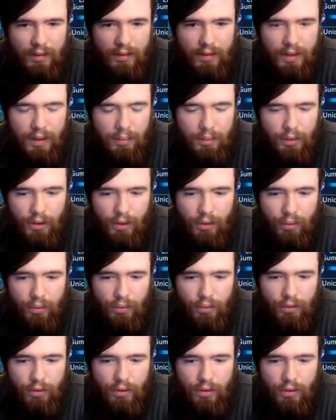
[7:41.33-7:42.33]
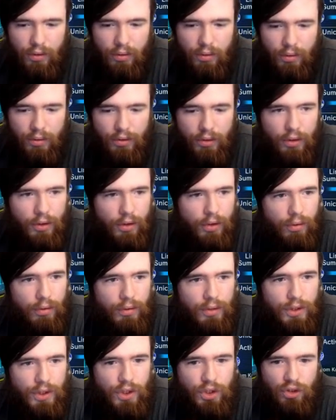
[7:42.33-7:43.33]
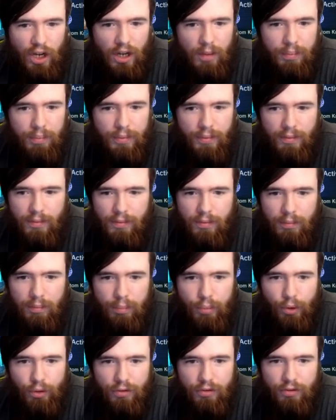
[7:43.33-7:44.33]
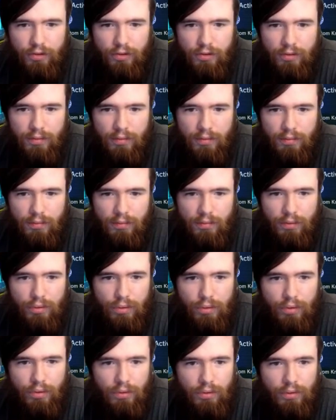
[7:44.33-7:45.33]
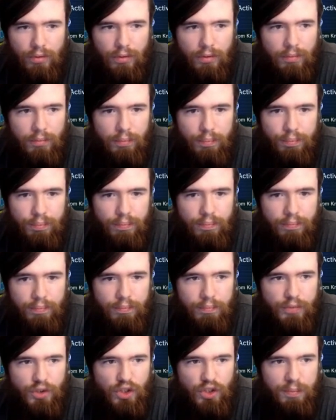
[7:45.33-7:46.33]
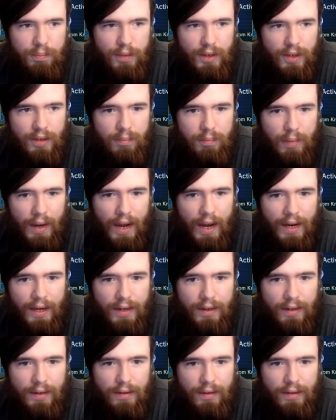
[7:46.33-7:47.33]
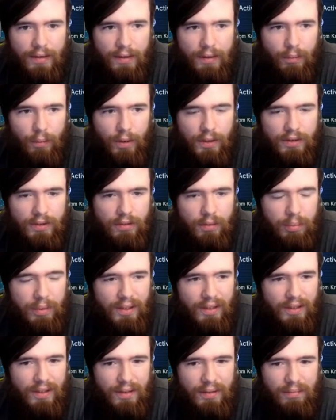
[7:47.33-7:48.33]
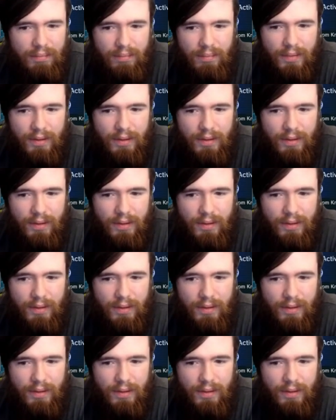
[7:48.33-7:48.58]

Okay, we're gonna go unicorn, unicorn, drop, boots to spin back what Stapelia?